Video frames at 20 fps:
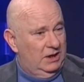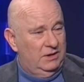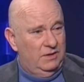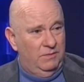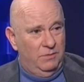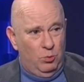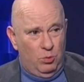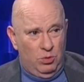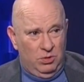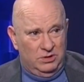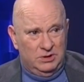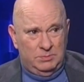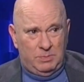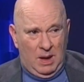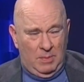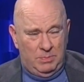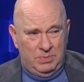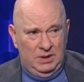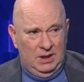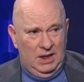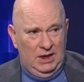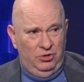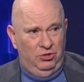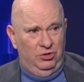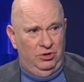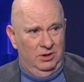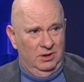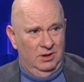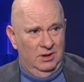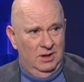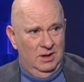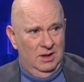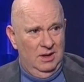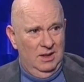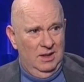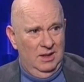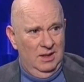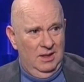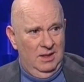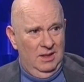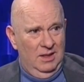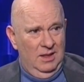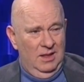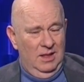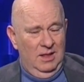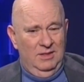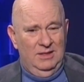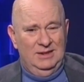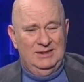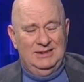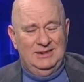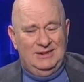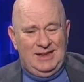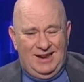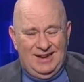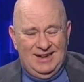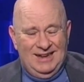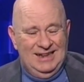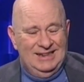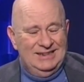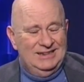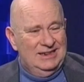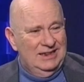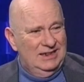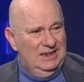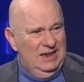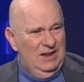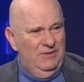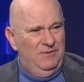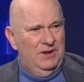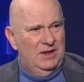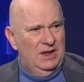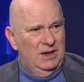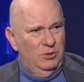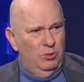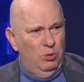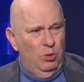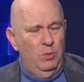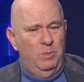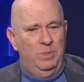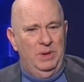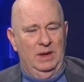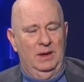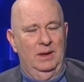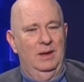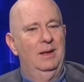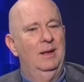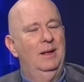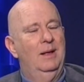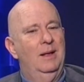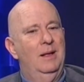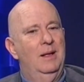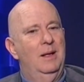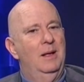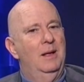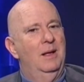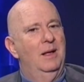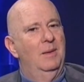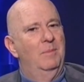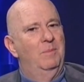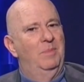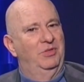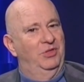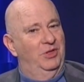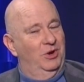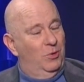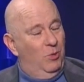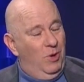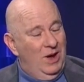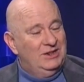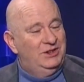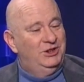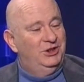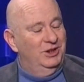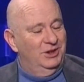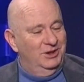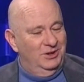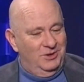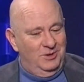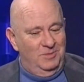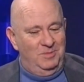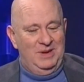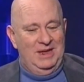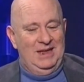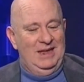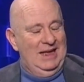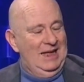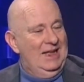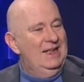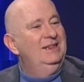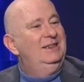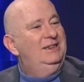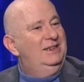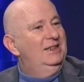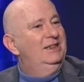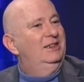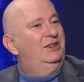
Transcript: of the world's population. This is not an insignificant grouping. But the question could be, is this